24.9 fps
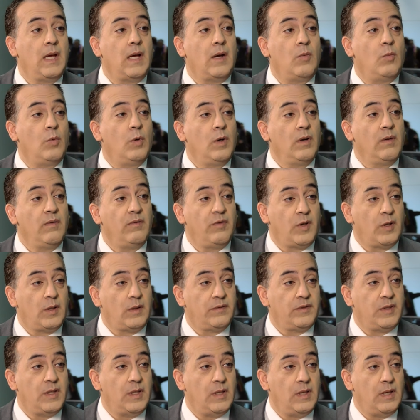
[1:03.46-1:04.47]
we're
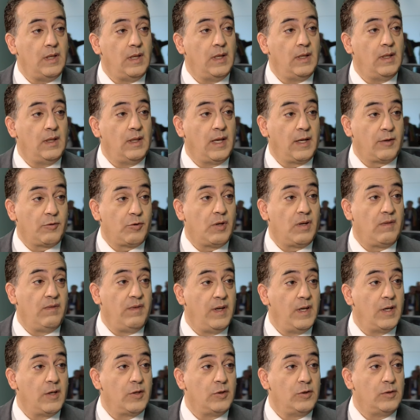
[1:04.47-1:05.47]
involved in the electric
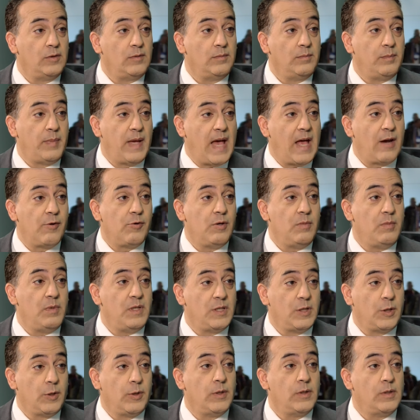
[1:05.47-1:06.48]
vehicle battery
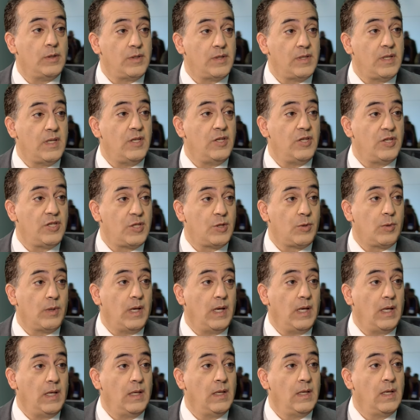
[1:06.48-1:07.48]
materials
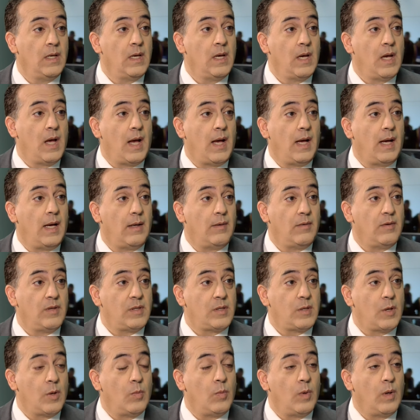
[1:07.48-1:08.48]
industry.
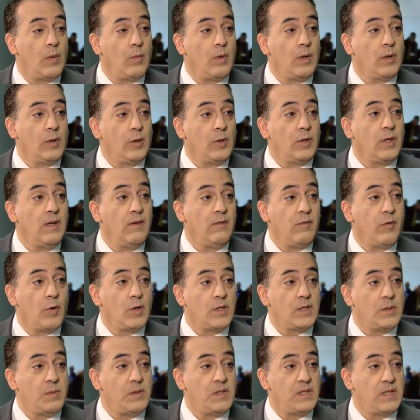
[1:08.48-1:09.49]
So what we're looking for
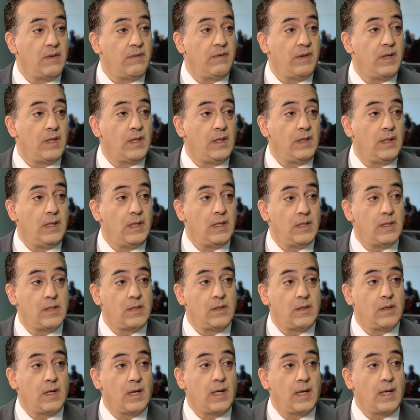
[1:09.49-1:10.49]
specifically is
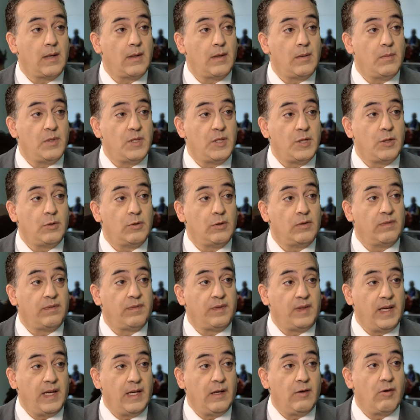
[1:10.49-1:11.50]
the material
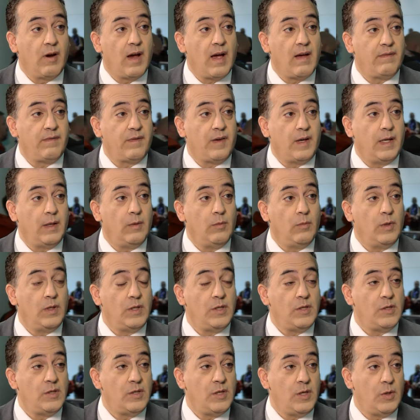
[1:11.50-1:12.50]
flake graphite, which
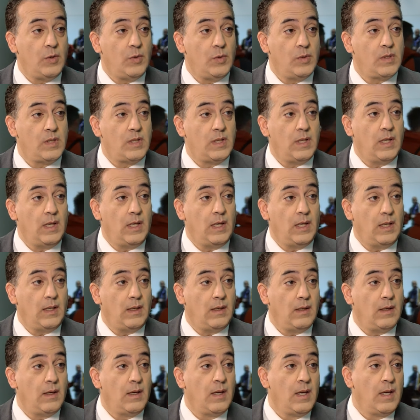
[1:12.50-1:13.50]
is used
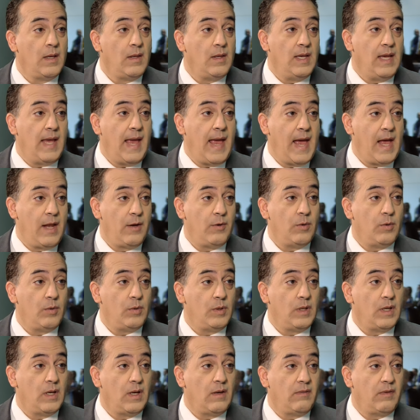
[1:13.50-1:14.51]
in the anode
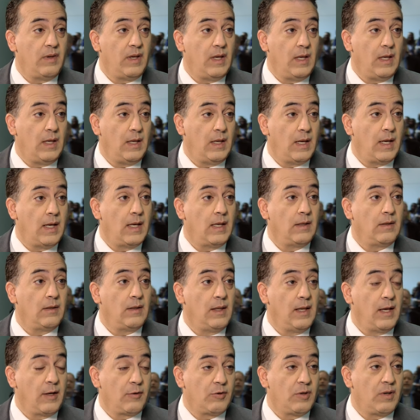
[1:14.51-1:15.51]
of a
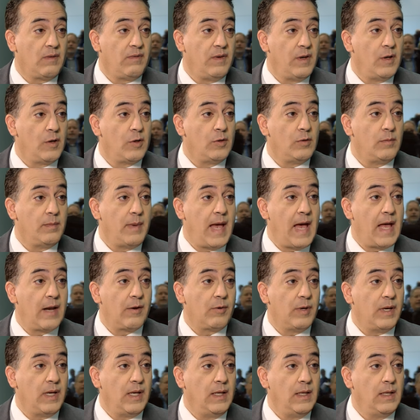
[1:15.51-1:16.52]
electric vehicle
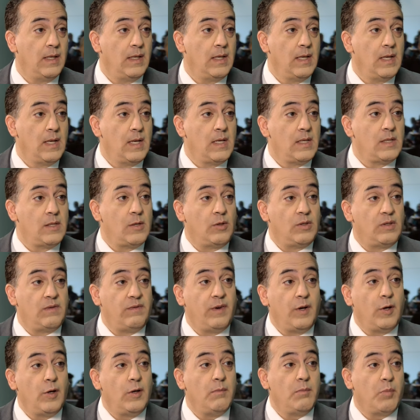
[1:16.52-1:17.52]
battery. So it's a
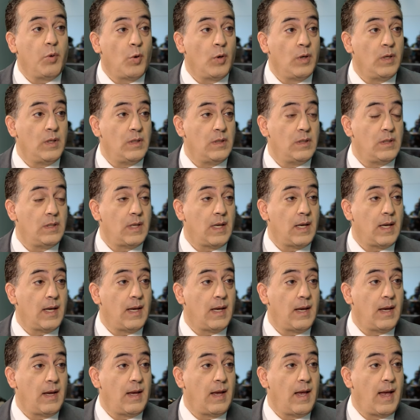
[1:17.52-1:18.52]
very important
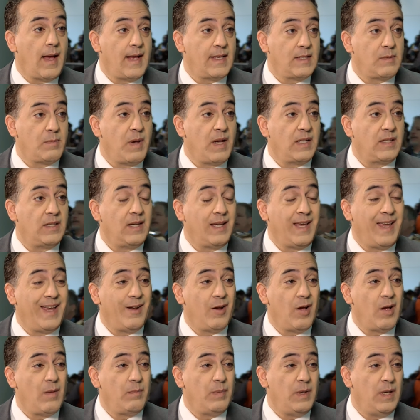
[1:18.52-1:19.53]
aspect. It
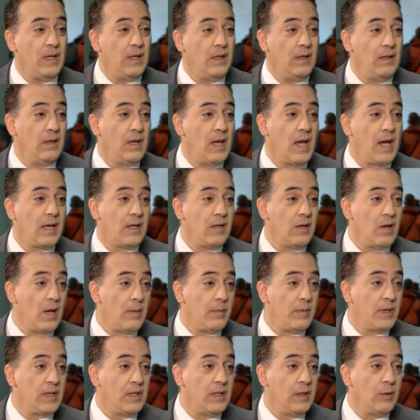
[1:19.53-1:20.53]
cannot be
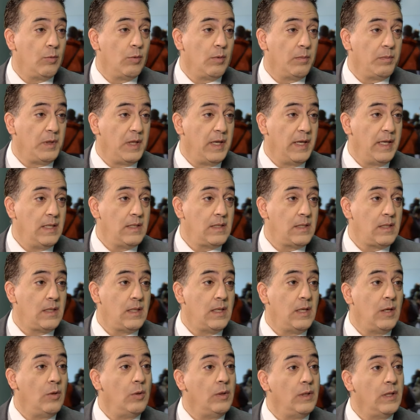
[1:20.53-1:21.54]
economically replaced.
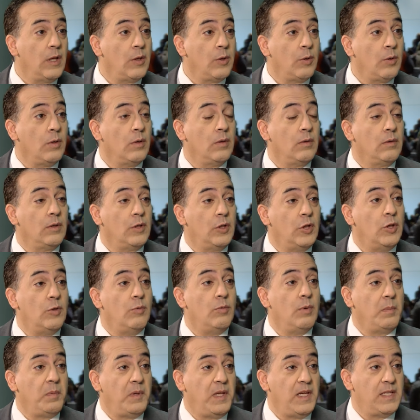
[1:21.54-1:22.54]
The only other good
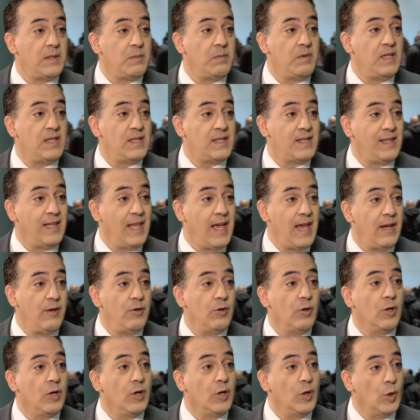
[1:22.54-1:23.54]
replacement is lead
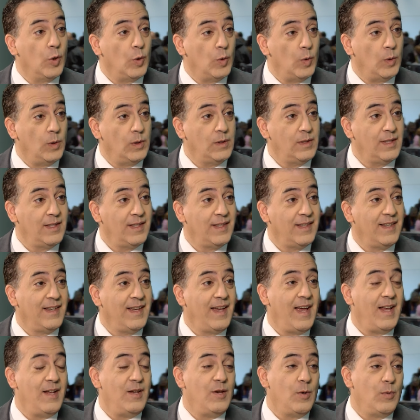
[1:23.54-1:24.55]
or gold,
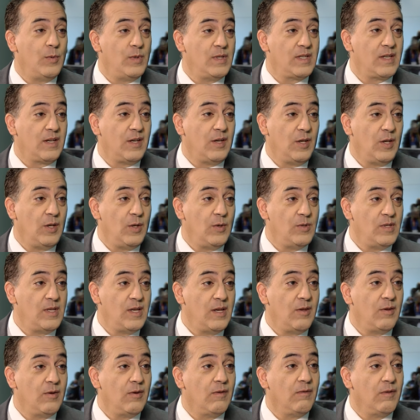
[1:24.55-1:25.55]
and no one's going to use
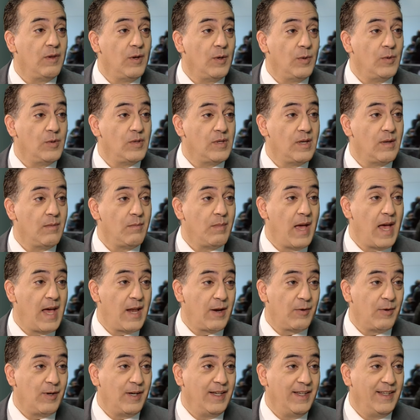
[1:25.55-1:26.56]
either of those in a
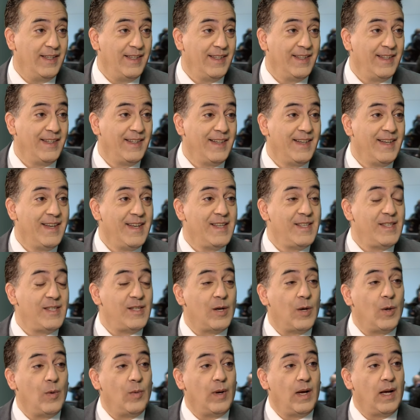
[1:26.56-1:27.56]
battery.
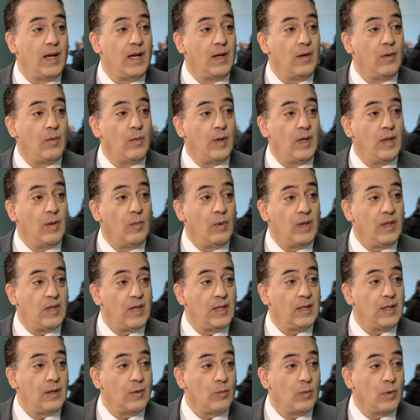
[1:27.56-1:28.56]
So we
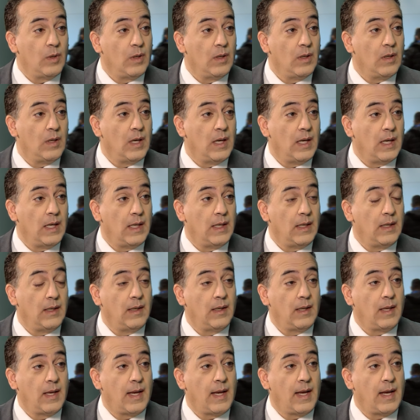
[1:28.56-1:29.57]
think that we're
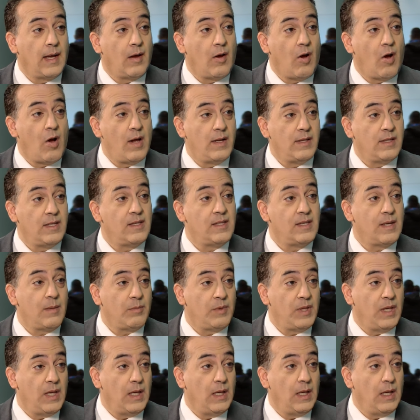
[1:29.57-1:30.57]
onto
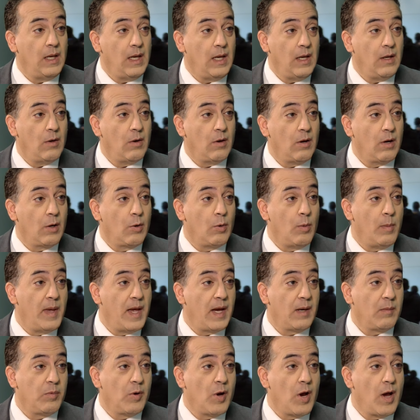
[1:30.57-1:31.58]
something in our Quebec
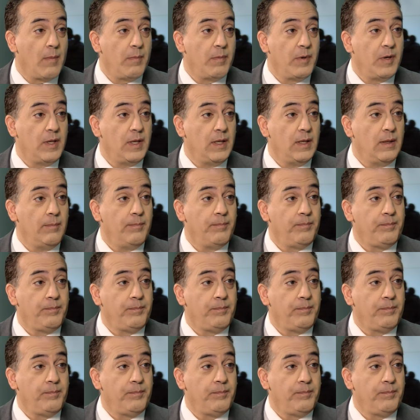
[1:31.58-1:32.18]
property.